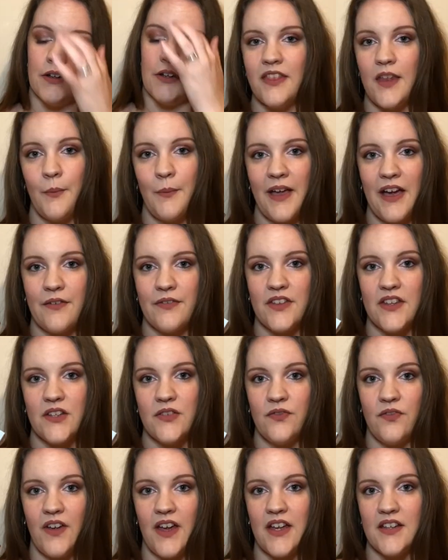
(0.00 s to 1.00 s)
Then we have
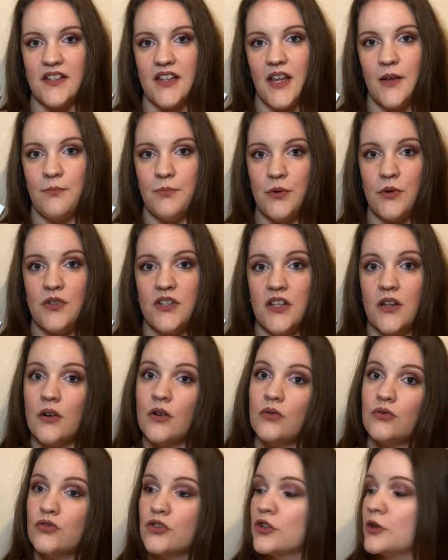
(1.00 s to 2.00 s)
this First Aid Beauty
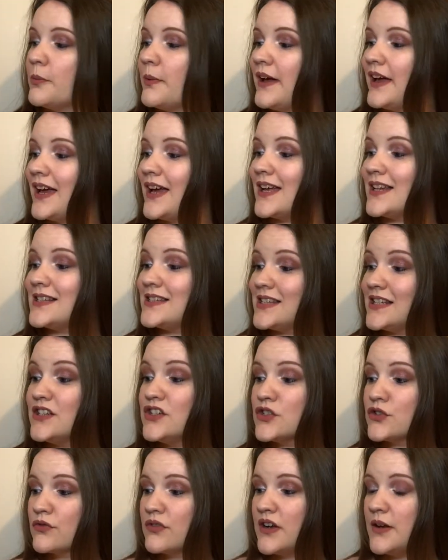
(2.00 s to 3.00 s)
Ultra Repair
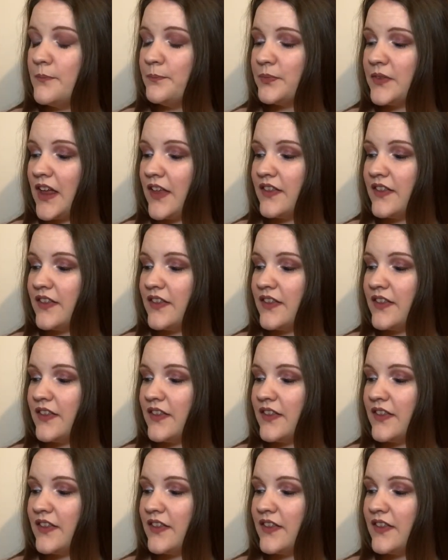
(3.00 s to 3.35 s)
Tint Cream.